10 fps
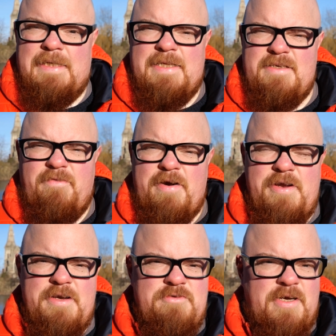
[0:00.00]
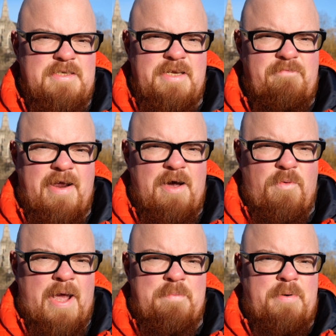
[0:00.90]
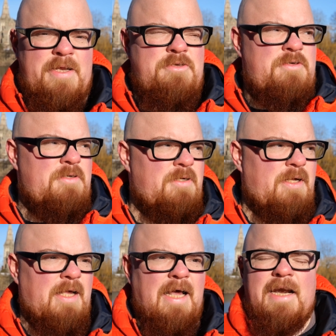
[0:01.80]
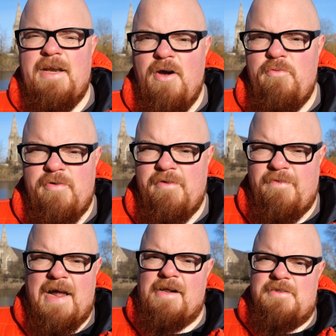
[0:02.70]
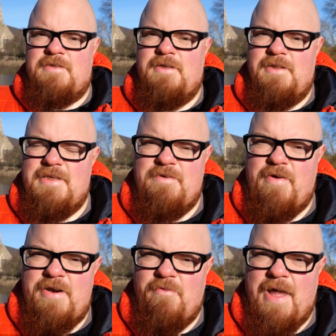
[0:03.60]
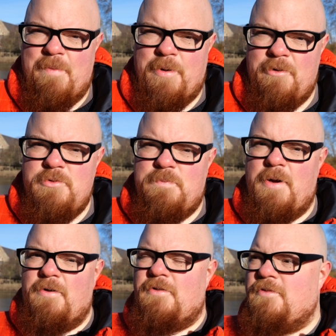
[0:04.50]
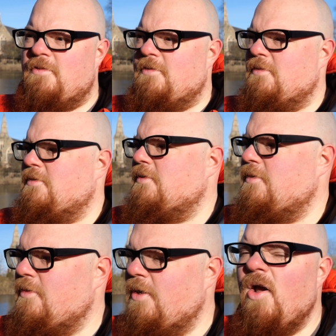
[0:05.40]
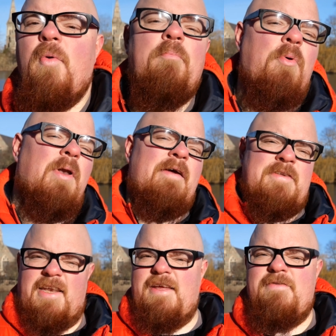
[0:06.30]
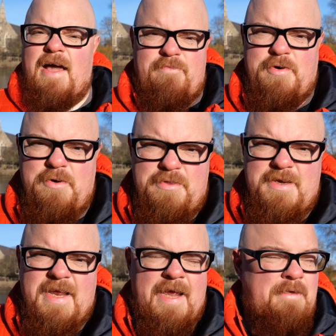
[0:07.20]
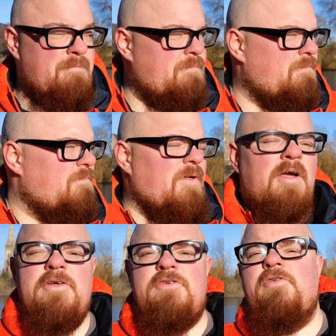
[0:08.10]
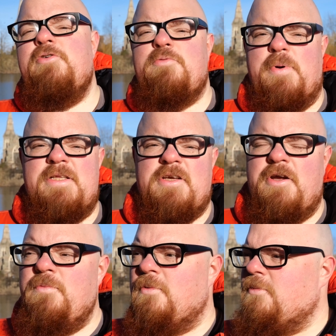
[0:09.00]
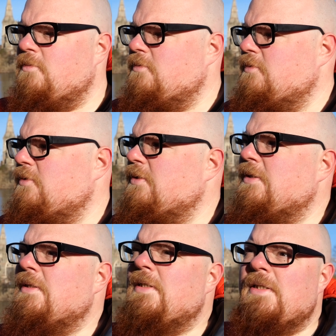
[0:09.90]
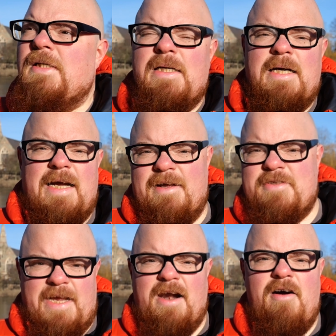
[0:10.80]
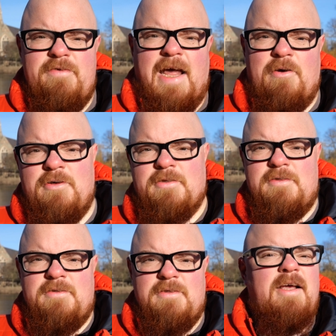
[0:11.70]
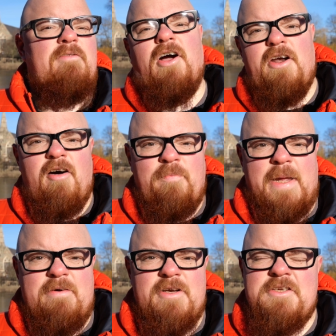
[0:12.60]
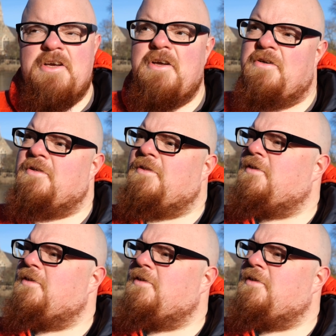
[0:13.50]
And there's a very interesting railway bridge, and I know for a fact there's a very rare post box. But we'll have to leave that for another day. Shrewsbury too. I have to get off now because I've got an off-peak return.